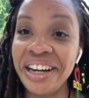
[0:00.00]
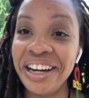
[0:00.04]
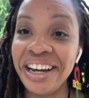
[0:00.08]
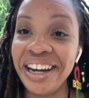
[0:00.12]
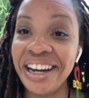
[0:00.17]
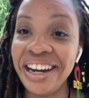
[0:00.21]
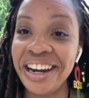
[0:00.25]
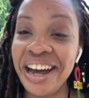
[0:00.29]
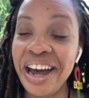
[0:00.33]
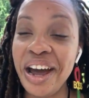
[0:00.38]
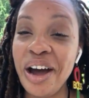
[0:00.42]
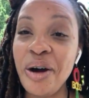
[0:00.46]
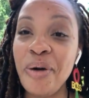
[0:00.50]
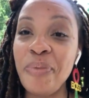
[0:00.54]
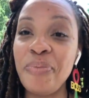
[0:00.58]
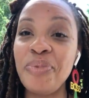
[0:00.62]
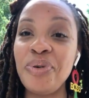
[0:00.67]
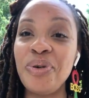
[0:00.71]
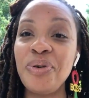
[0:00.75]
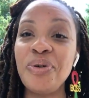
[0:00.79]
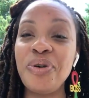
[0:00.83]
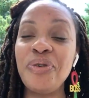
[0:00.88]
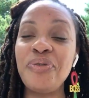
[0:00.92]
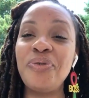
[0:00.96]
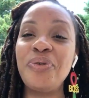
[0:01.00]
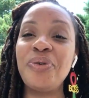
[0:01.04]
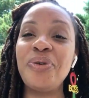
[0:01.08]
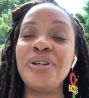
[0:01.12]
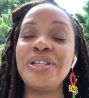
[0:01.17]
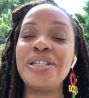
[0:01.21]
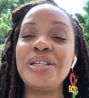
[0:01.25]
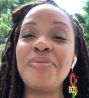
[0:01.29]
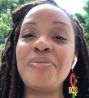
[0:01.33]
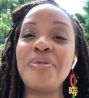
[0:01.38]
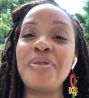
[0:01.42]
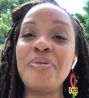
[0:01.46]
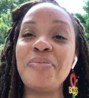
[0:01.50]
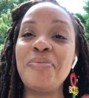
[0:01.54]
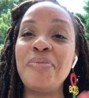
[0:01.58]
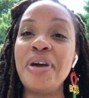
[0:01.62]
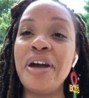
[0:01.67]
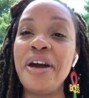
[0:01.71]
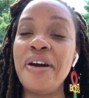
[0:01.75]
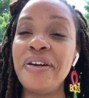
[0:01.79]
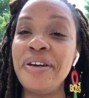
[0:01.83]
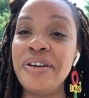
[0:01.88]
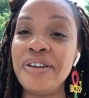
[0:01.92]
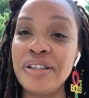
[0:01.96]
and to help you avoid some of the
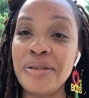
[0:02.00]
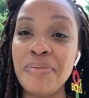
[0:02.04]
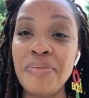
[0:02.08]
barriers.